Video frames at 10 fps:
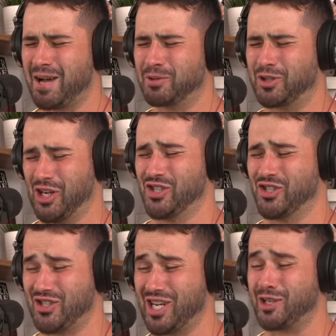I will
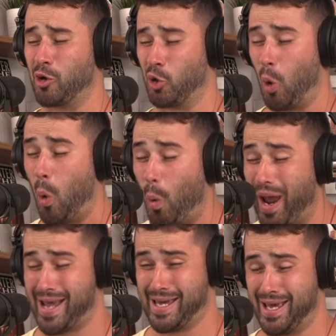concede
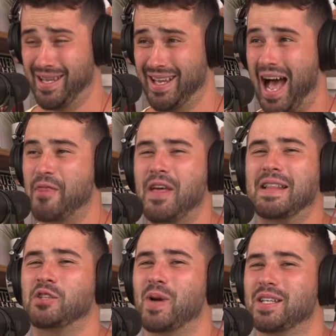quick. You, I think
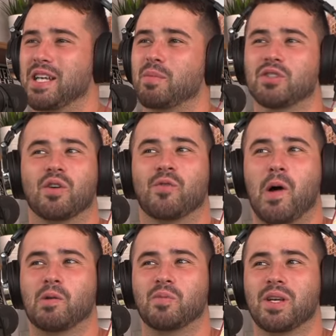that's why demons don't
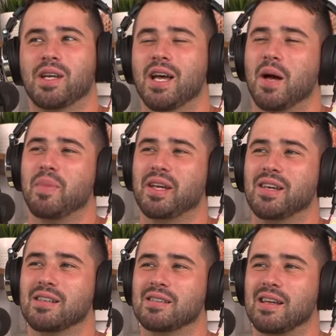fuck with me
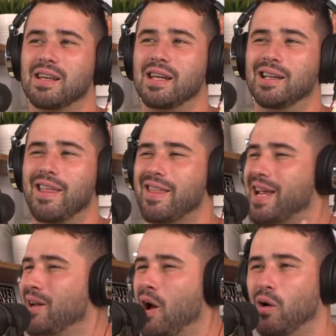because
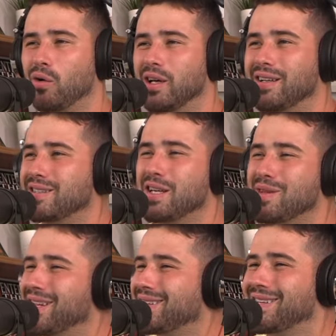they know it's gonna
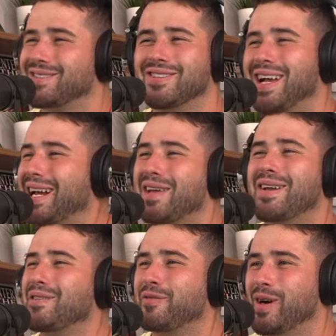be like this. You're not gonna have
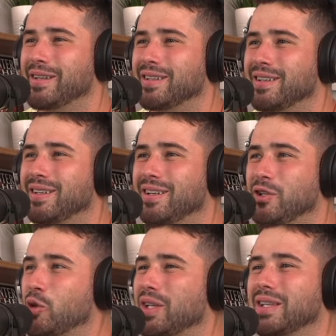any fun.
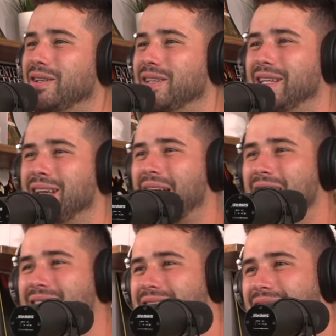You could literally like I,